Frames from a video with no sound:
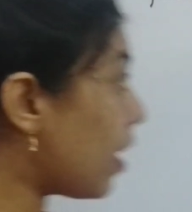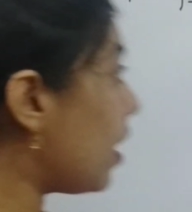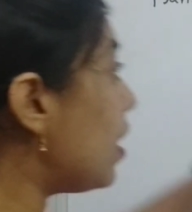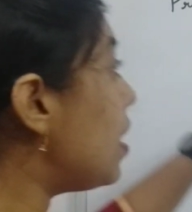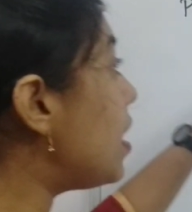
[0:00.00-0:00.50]

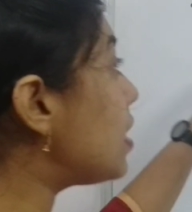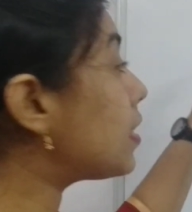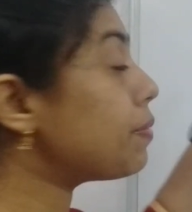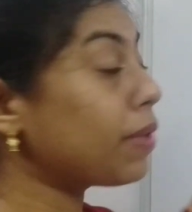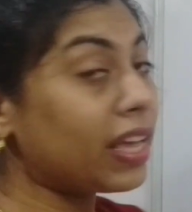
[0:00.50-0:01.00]
Let us
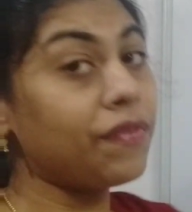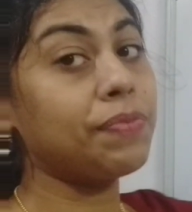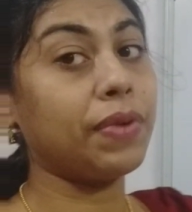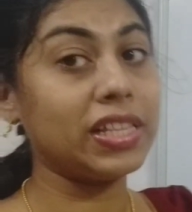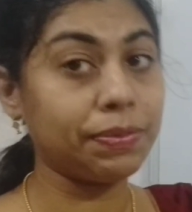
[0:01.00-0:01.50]
begin with
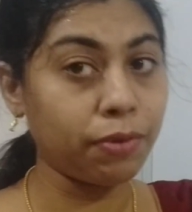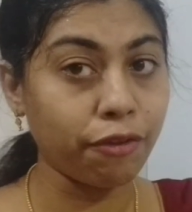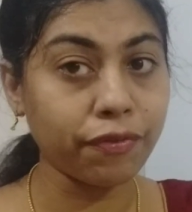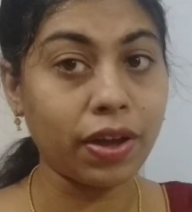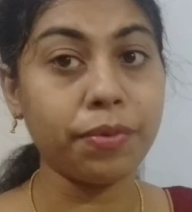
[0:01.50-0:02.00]
principle
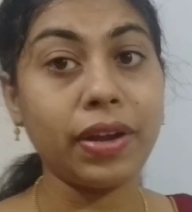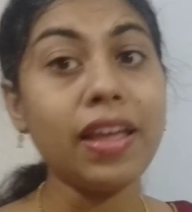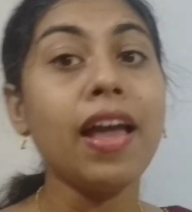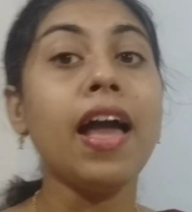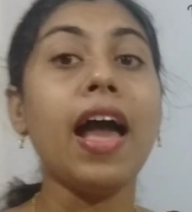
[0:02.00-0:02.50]
of counting,